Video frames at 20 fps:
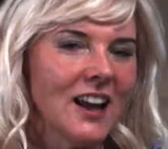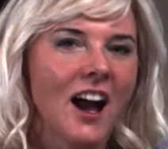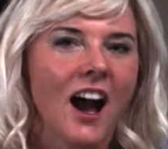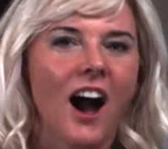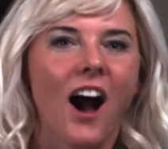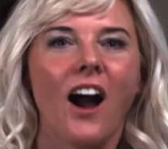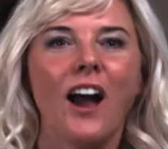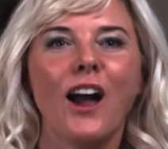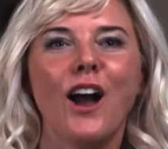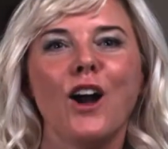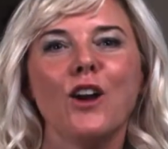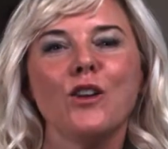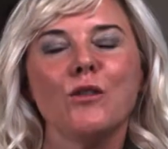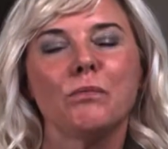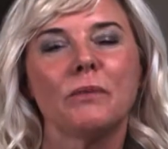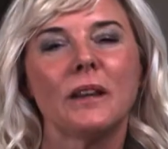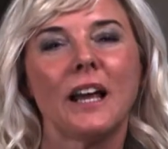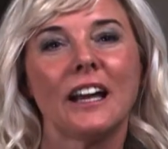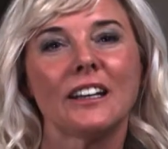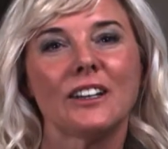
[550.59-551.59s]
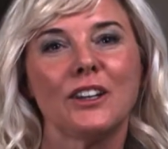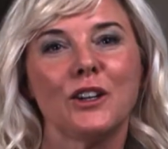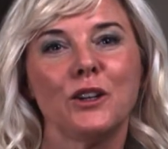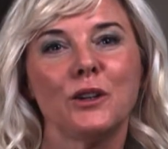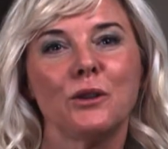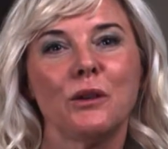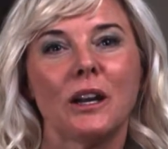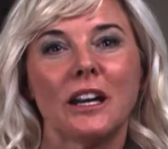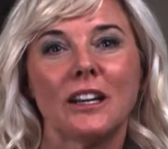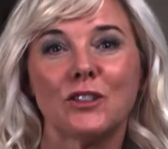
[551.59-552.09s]
I hope that
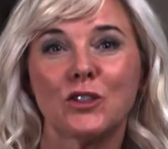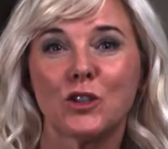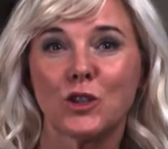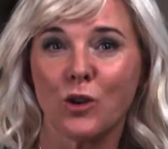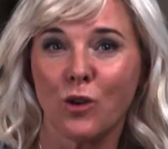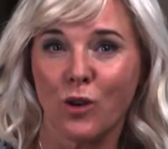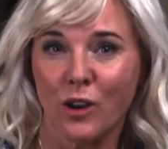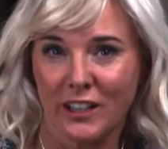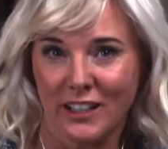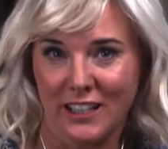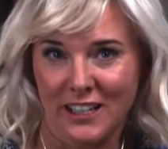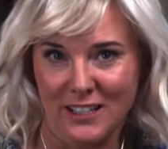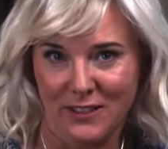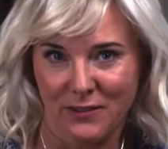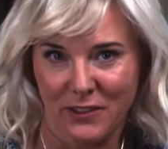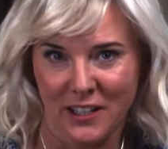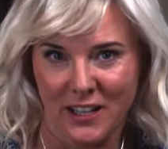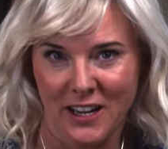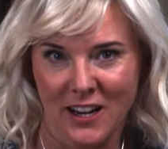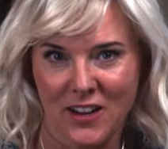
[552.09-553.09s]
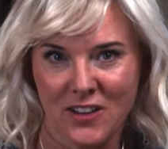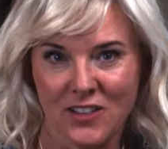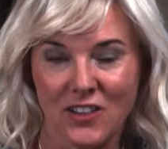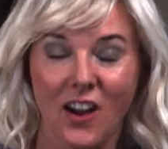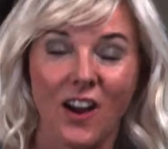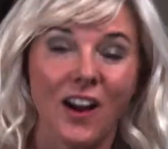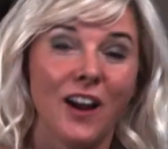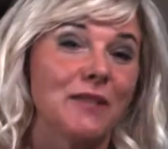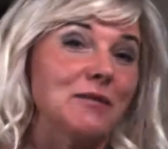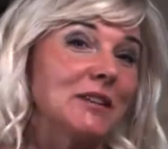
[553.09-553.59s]
you enjoy these videos.
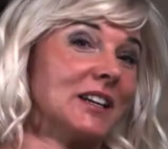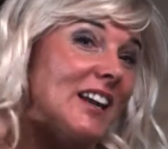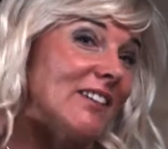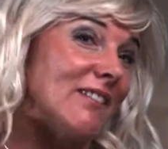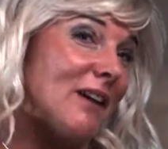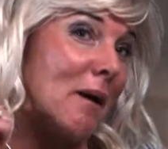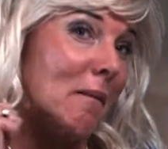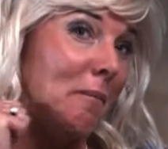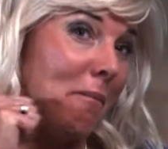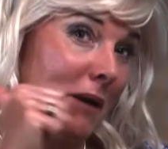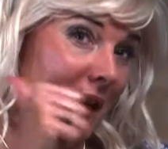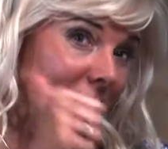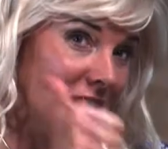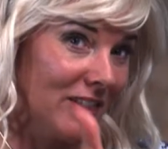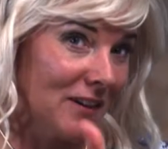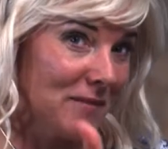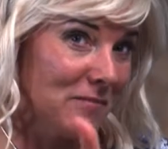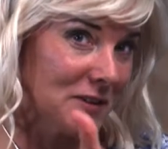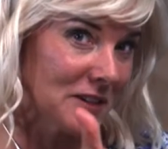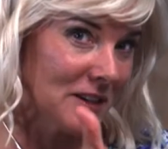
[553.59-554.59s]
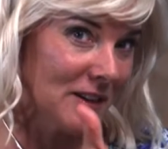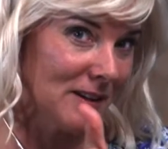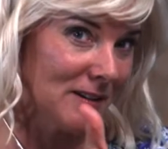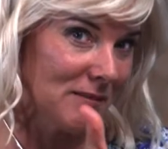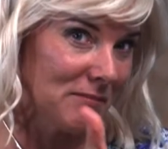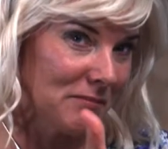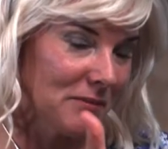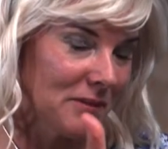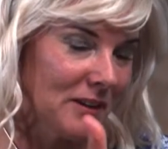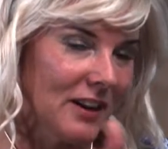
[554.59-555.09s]
I hope you give it a big thumbs up.